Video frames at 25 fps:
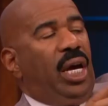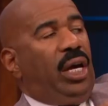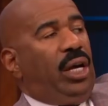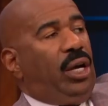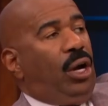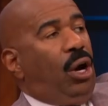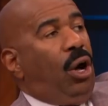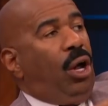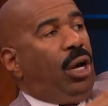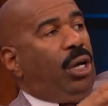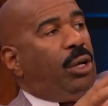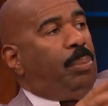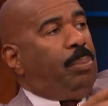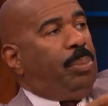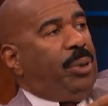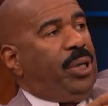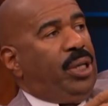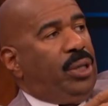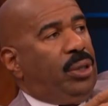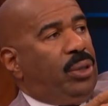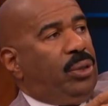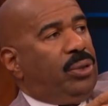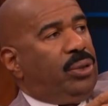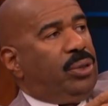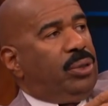and all the
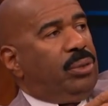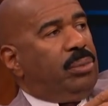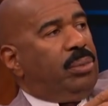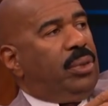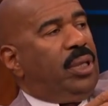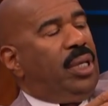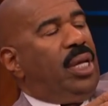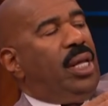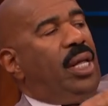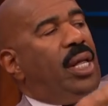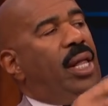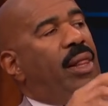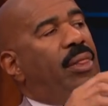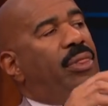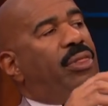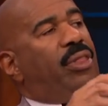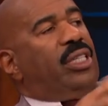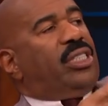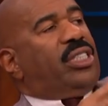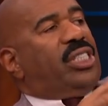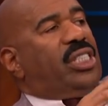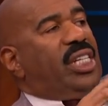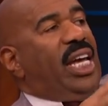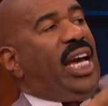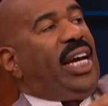bills. The
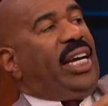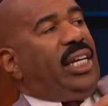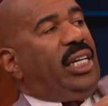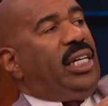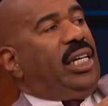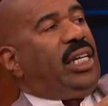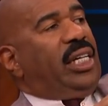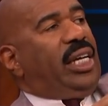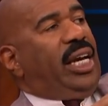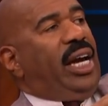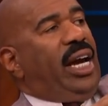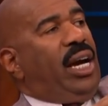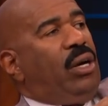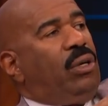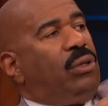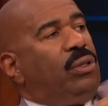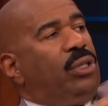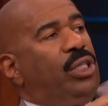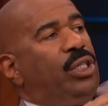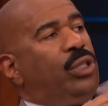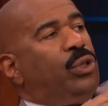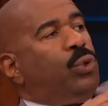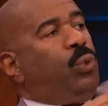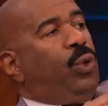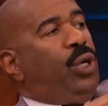second account
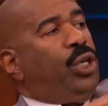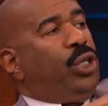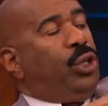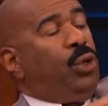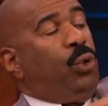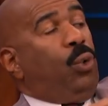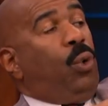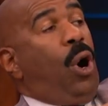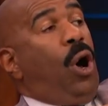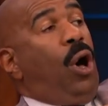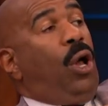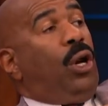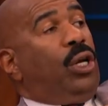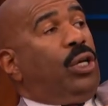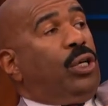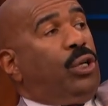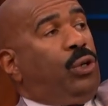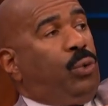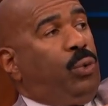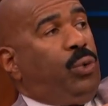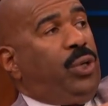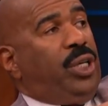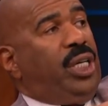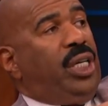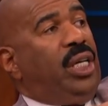is where you all
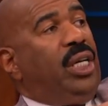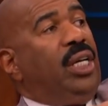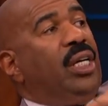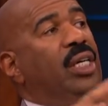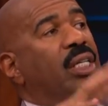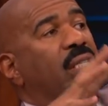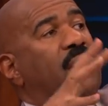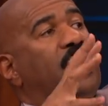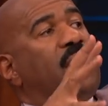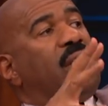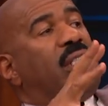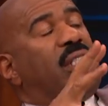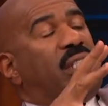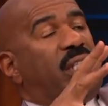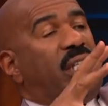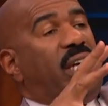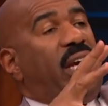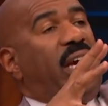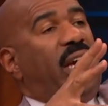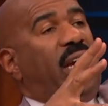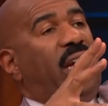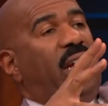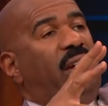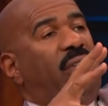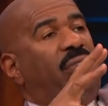agree to
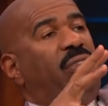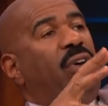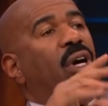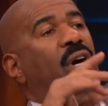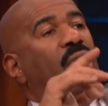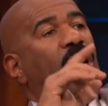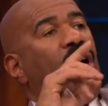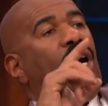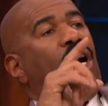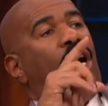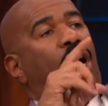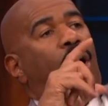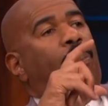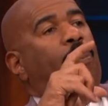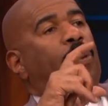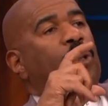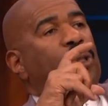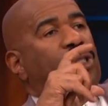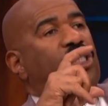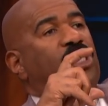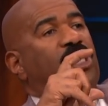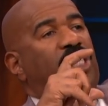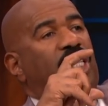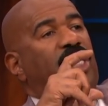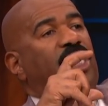save a
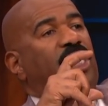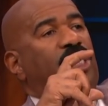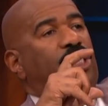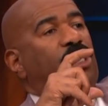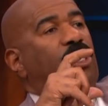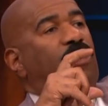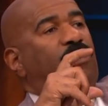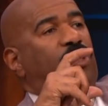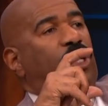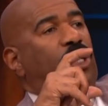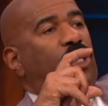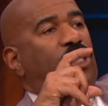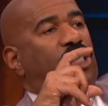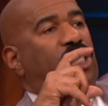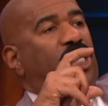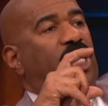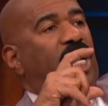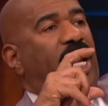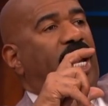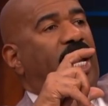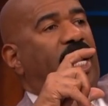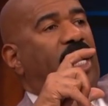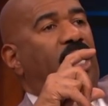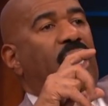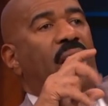percentage of your
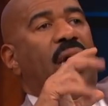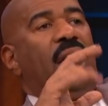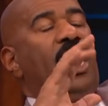check.